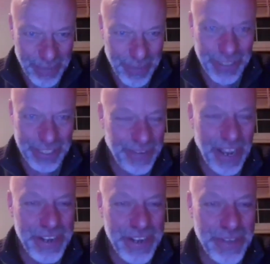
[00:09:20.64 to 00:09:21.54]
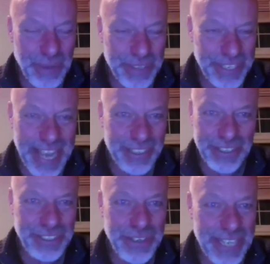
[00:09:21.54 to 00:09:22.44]
Because if I knew that was the case
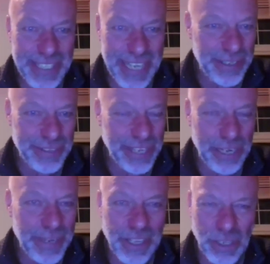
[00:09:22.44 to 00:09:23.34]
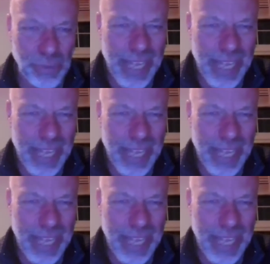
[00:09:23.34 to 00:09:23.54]
and 2 days later I was going to be ill,